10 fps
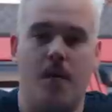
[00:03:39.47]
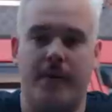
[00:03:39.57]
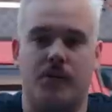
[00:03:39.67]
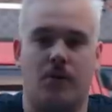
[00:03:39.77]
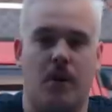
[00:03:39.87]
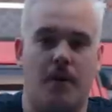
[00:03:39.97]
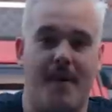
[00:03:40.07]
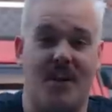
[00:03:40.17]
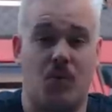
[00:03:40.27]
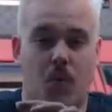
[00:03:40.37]
which has got
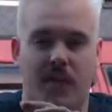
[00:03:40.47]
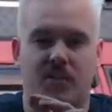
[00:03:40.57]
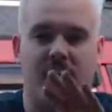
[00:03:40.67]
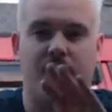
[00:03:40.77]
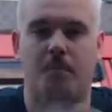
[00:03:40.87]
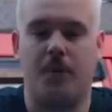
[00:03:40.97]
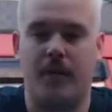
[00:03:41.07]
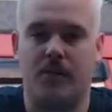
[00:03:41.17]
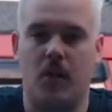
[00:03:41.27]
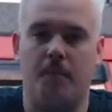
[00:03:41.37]
about 27
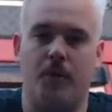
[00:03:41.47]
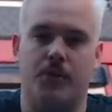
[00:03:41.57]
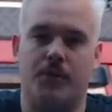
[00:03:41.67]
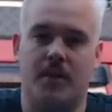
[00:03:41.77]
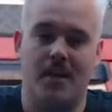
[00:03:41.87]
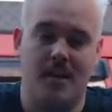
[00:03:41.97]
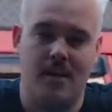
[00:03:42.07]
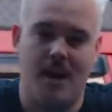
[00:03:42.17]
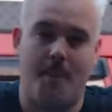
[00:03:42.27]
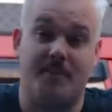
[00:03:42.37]
PSI boost
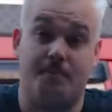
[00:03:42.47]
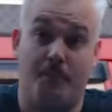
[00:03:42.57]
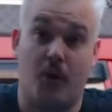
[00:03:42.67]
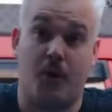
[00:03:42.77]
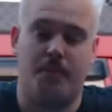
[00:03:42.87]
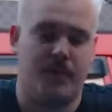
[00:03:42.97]
up its bottom.